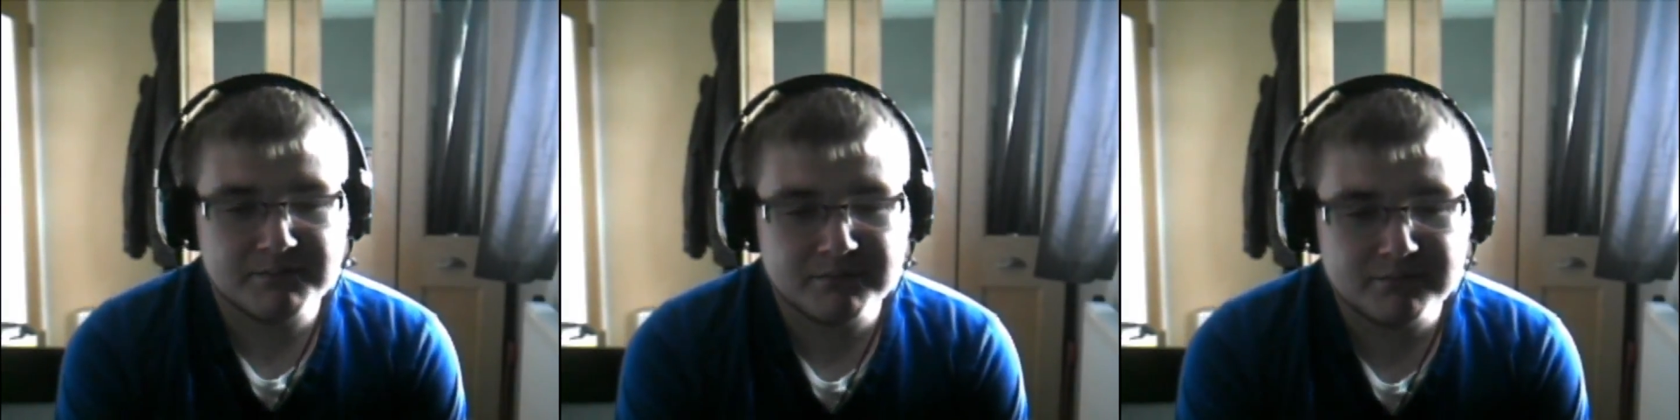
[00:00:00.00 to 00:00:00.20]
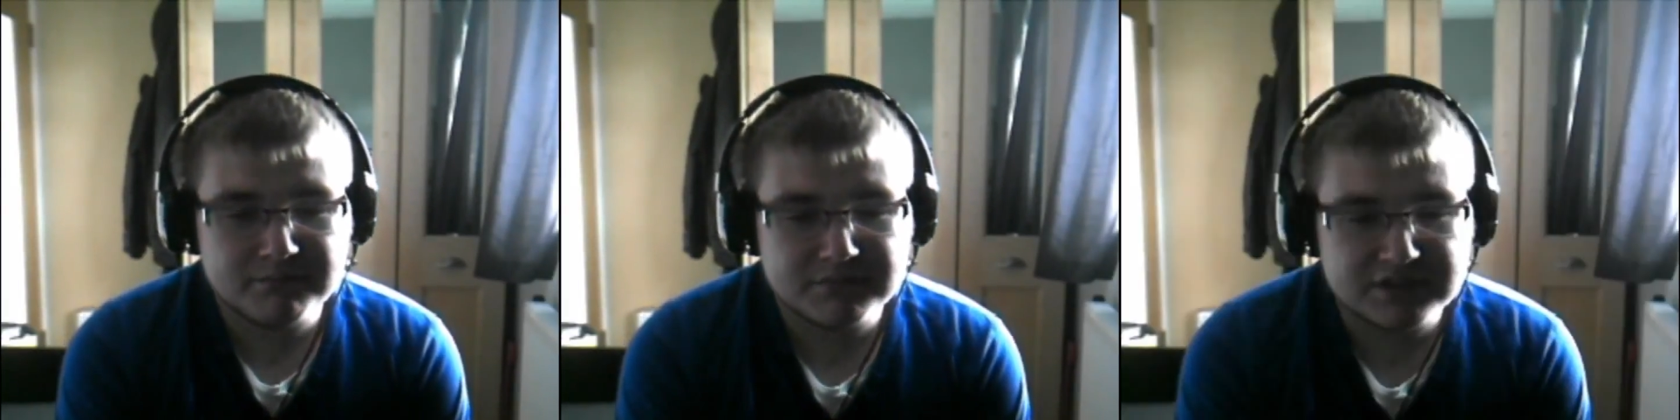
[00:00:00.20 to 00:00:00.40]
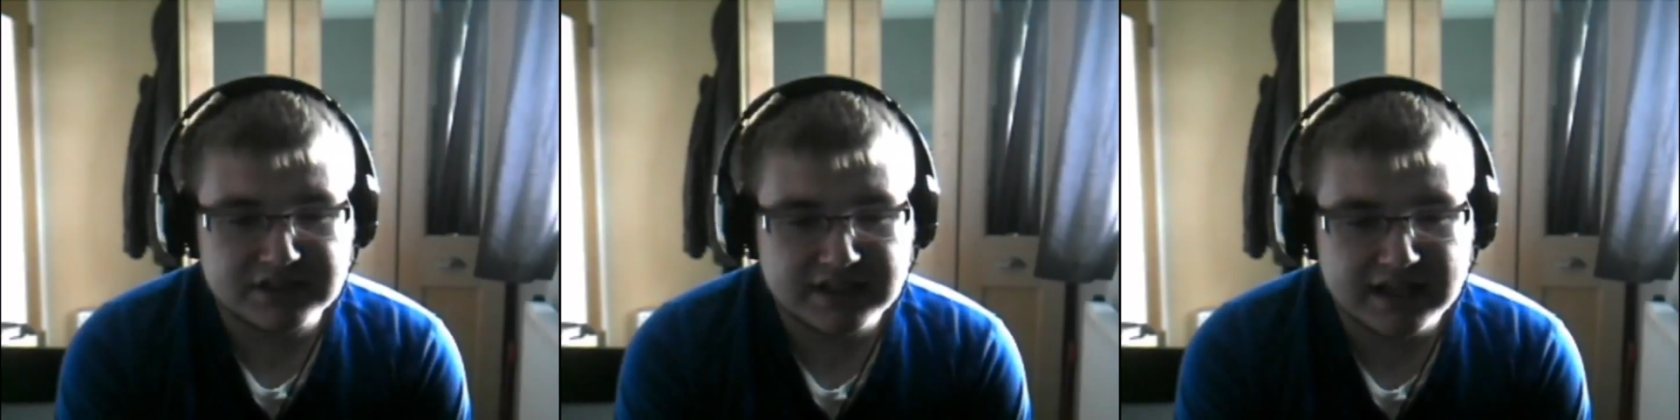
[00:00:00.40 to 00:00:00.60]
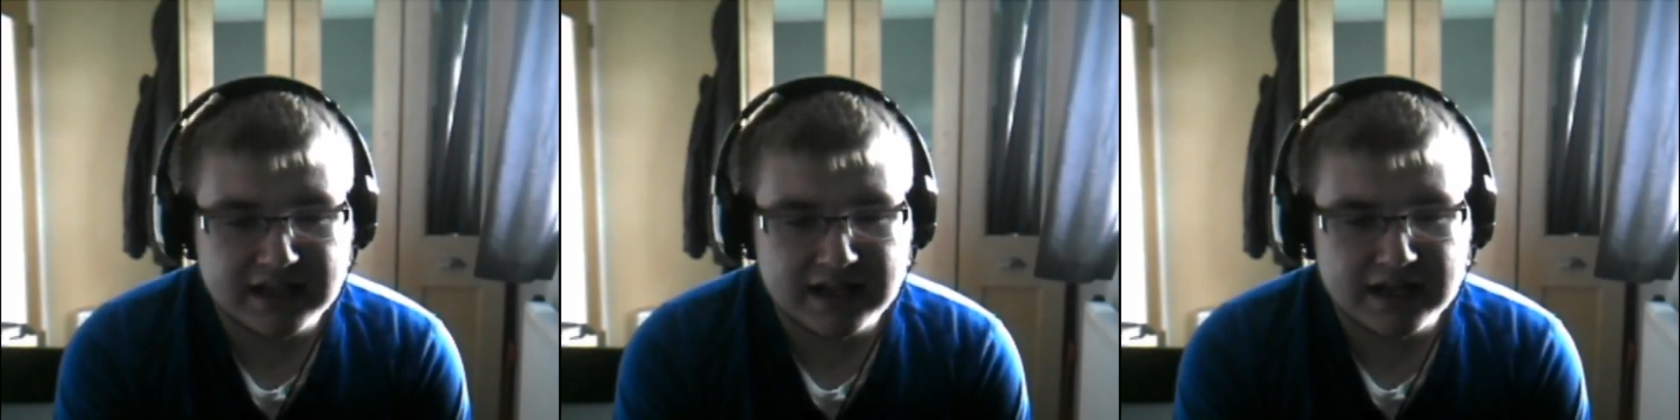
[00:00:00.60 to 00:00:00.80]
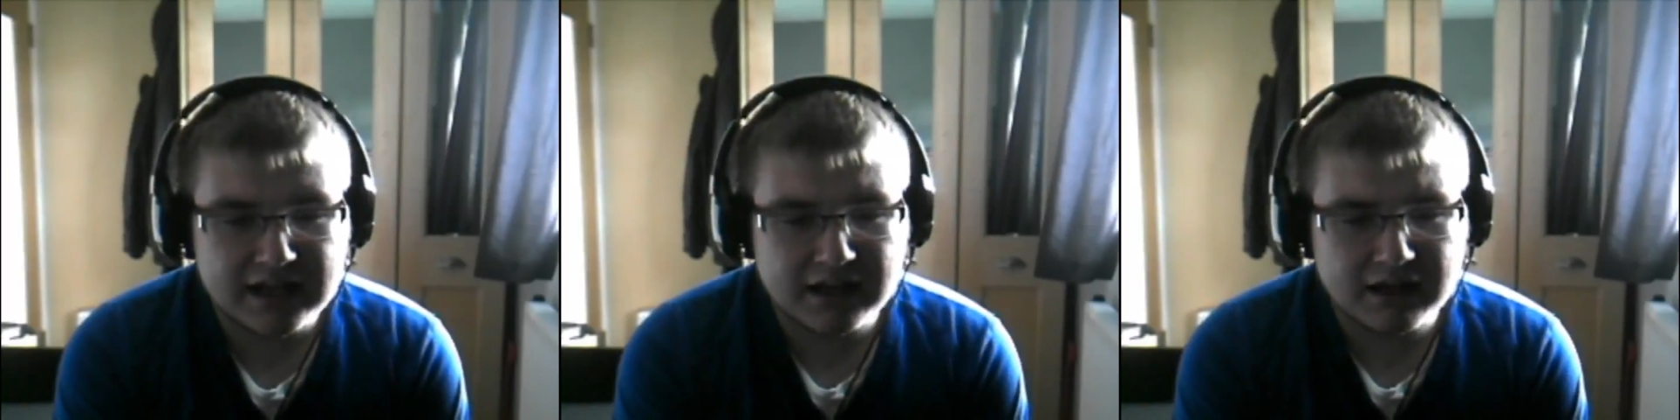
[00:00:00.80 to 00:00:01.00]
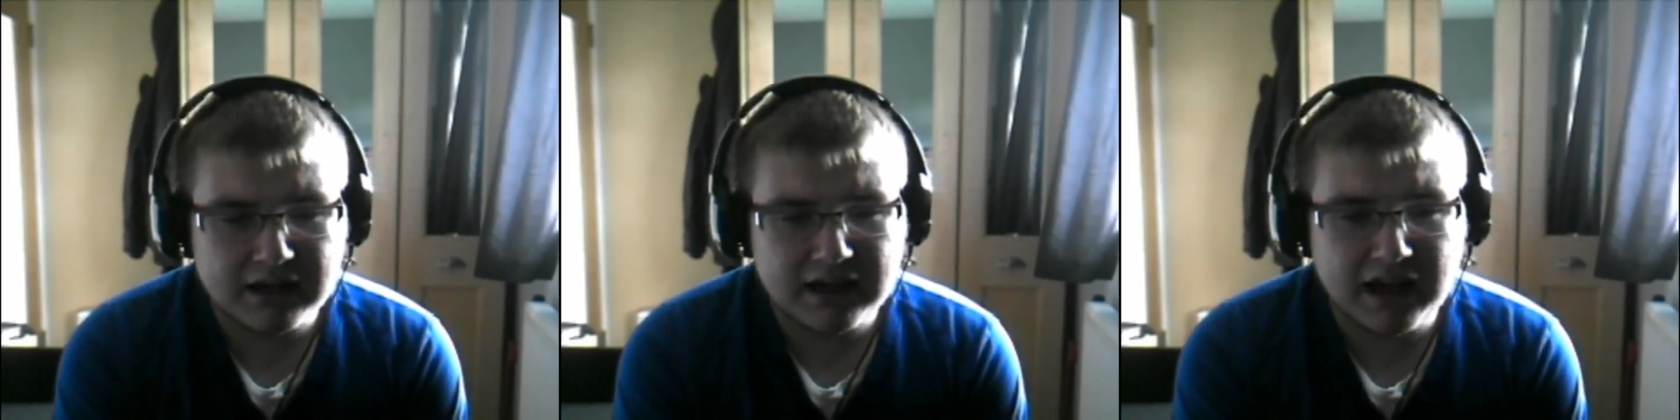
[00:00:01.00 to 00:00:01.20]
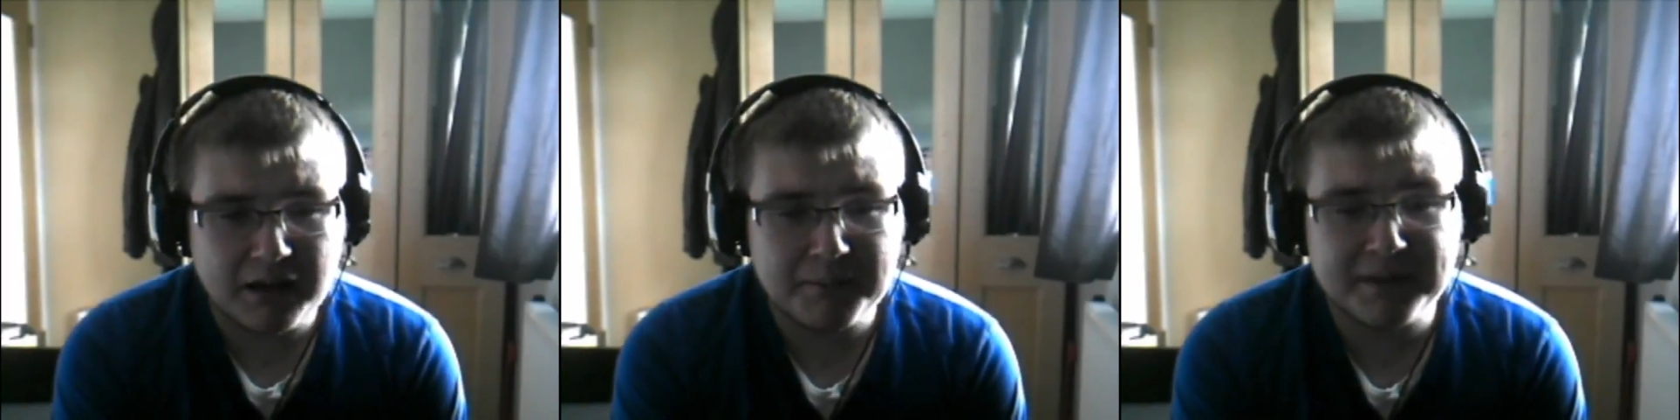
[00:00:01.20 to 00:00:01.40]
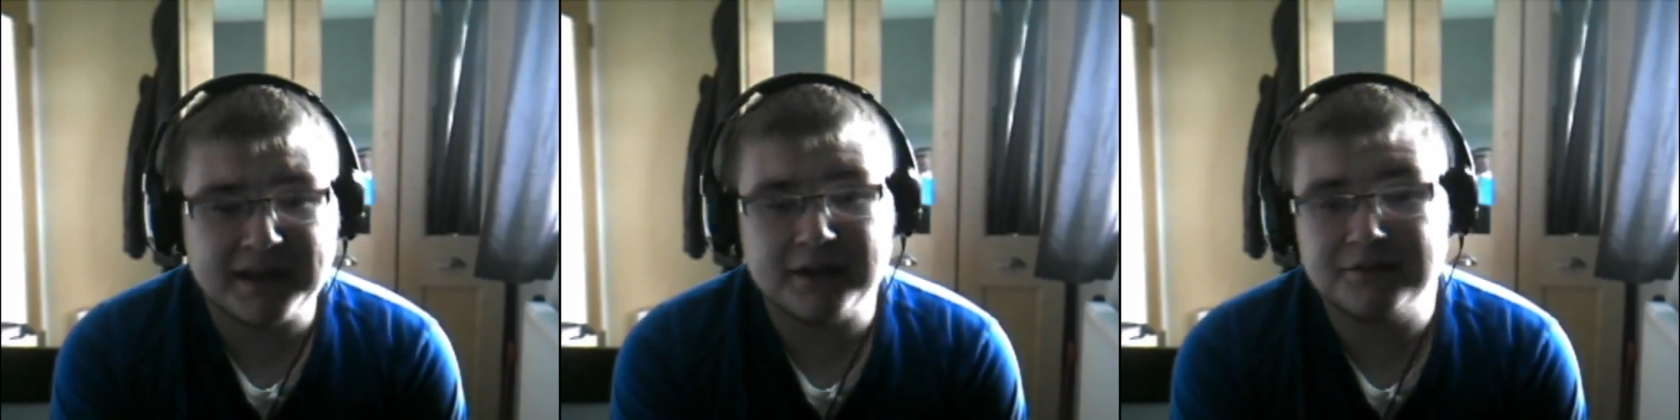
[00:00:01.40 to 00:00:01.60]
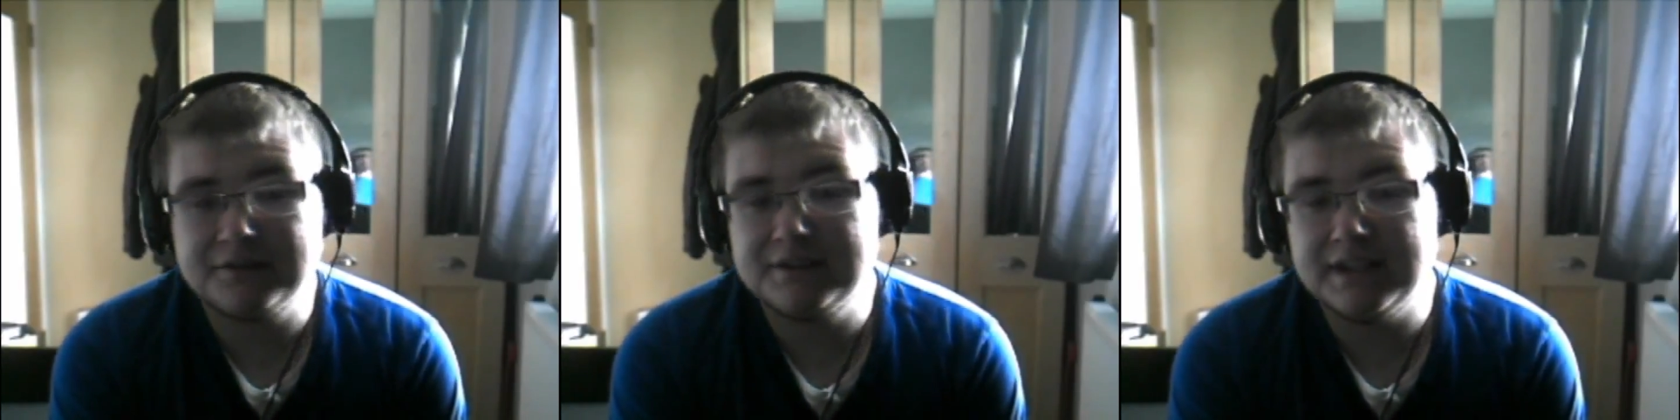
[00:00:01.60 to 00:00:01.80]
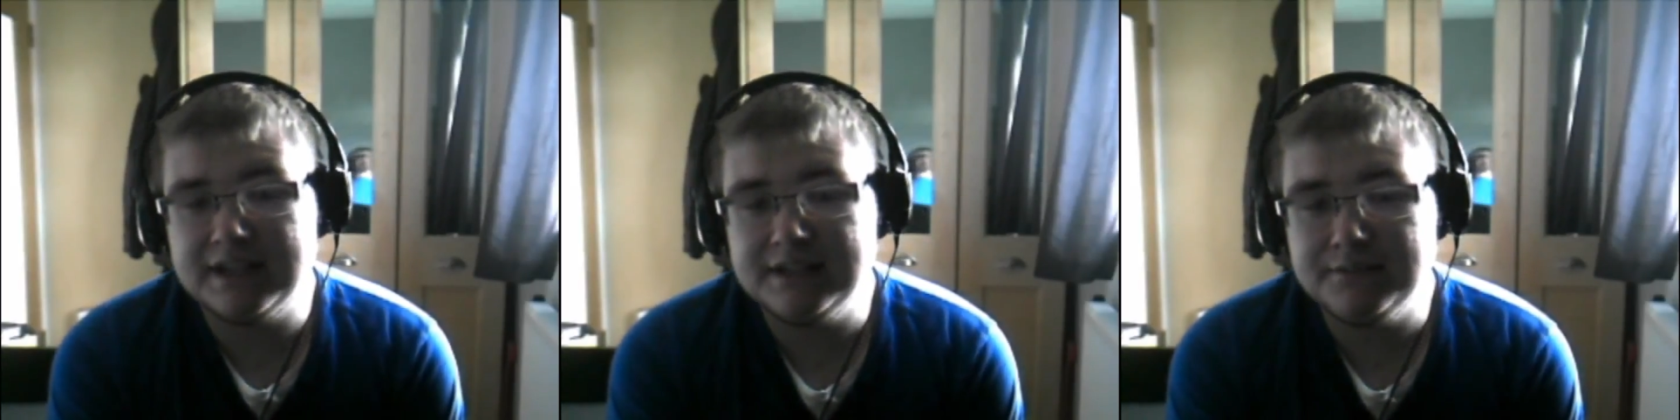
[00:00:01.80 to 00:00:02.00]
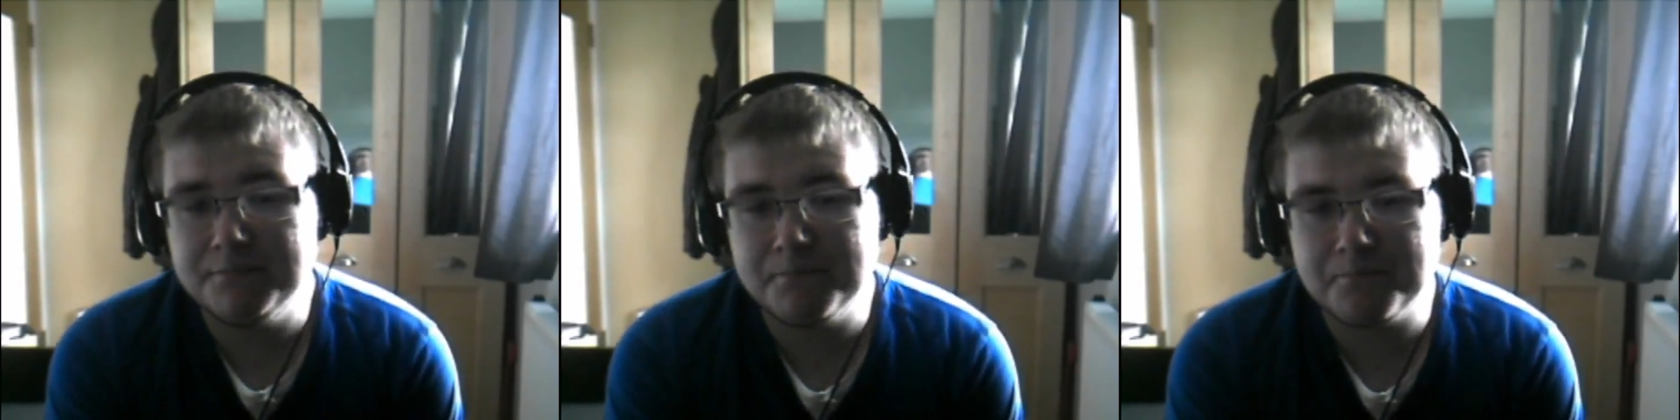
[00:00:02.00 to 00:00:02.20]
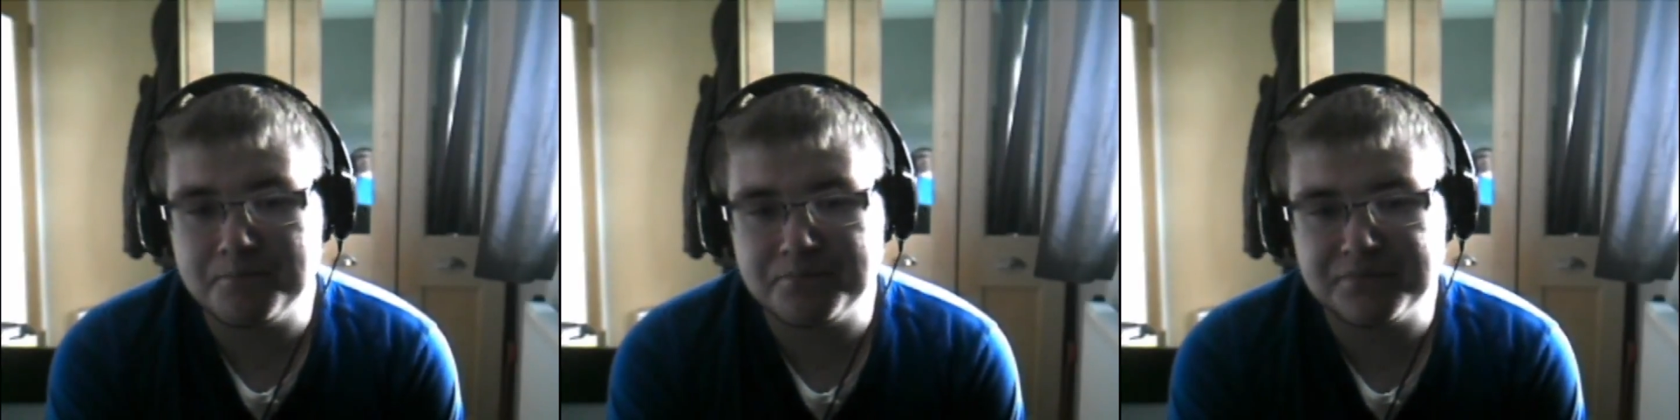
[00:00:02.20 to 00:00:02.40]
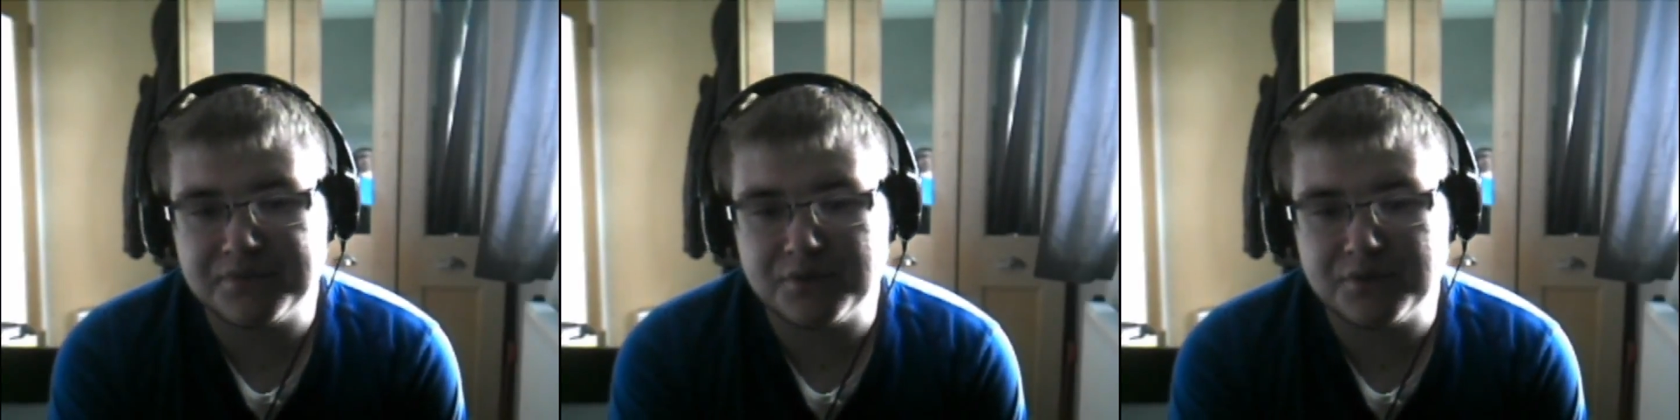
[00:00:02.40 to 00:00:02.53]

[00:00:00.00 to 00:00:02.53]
I've been out today,